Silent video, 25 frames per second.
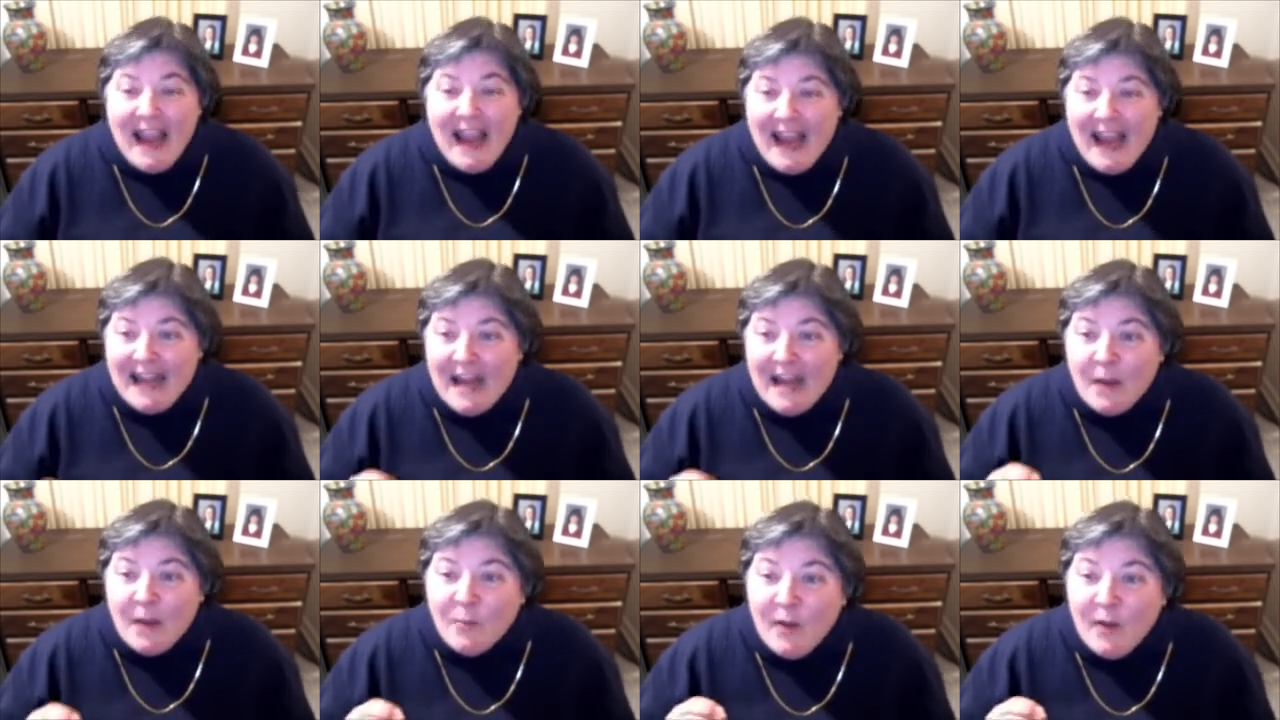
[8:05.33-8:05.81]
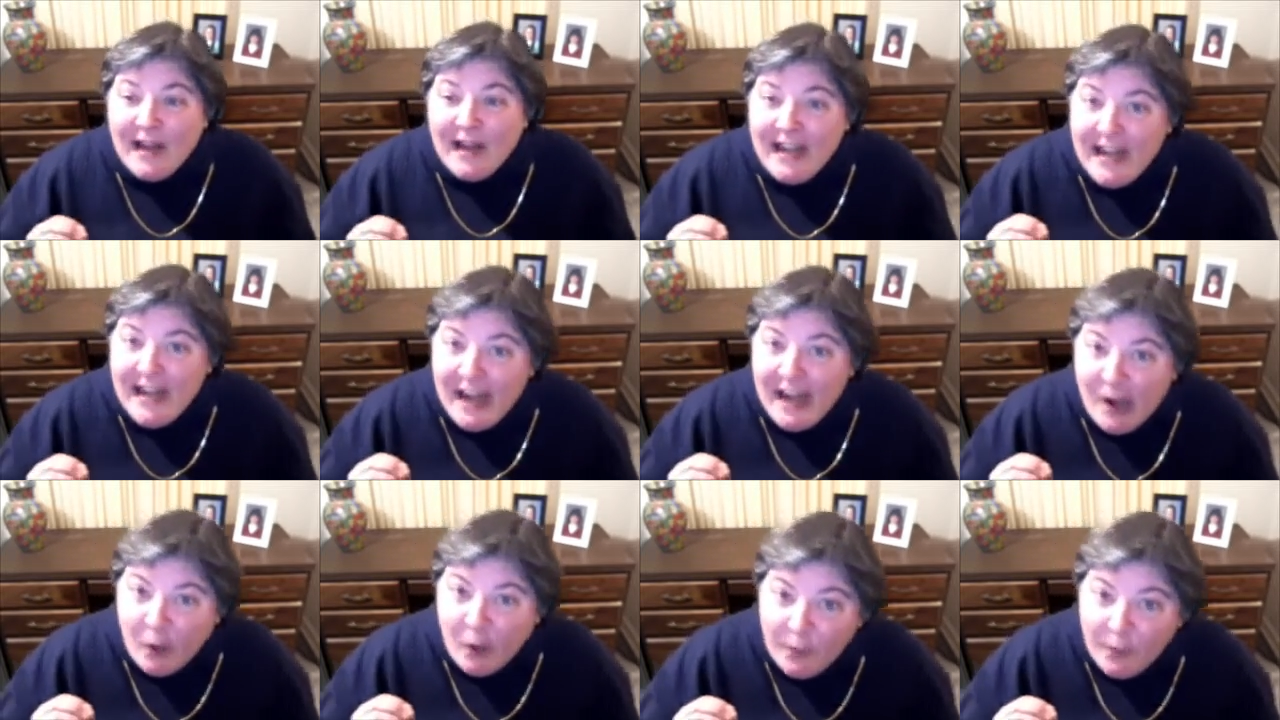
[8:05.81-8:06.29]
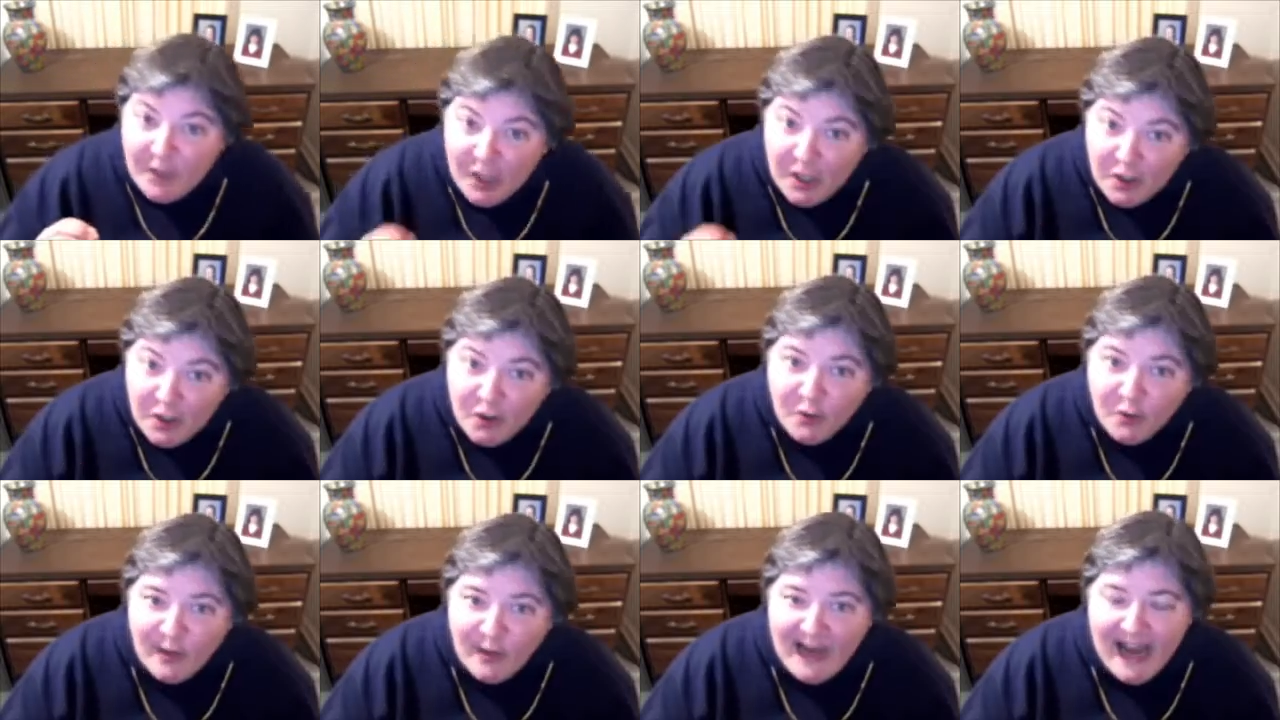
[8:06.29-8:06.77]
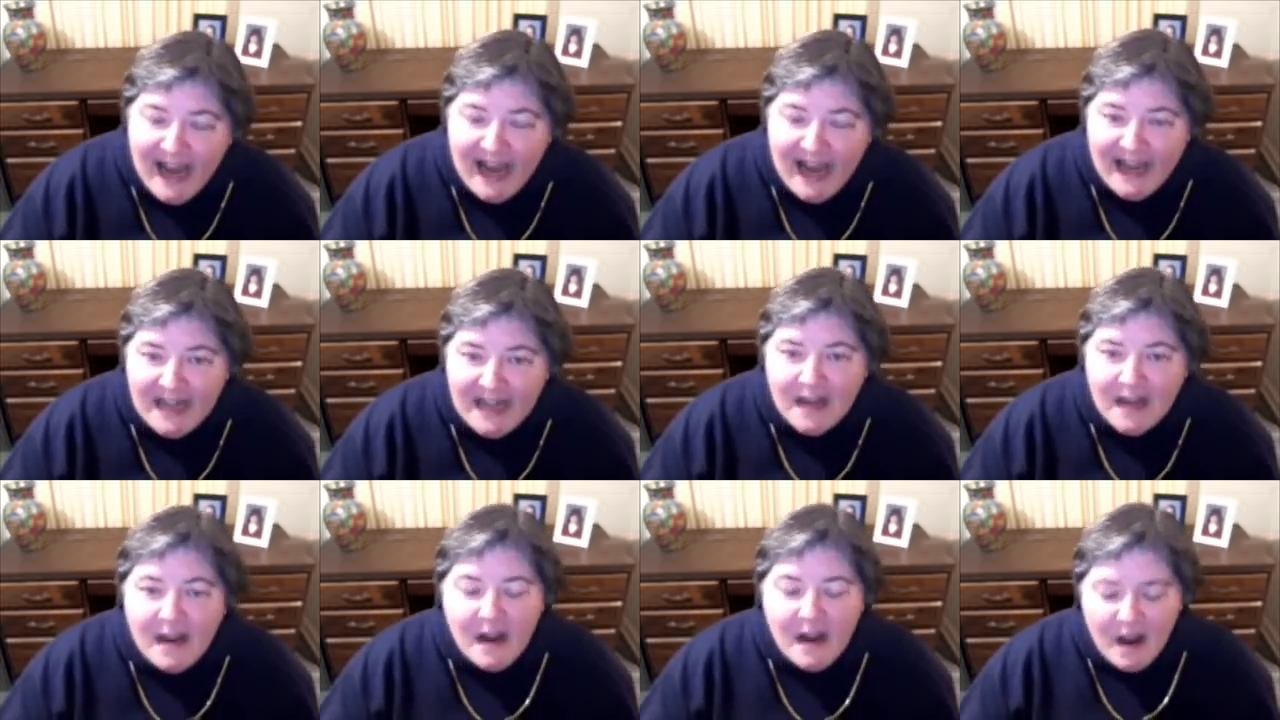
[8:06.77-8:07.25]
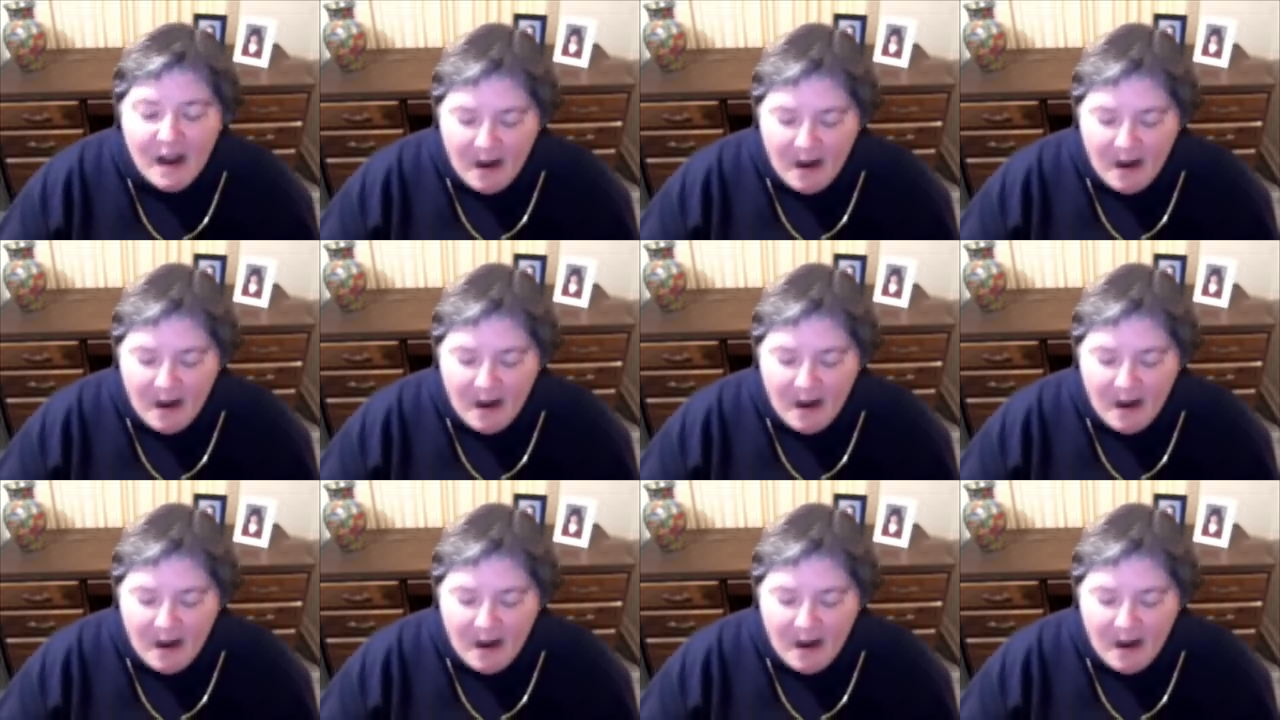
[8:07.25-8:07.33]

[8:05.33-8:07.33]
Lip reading: and I'm ready to help you create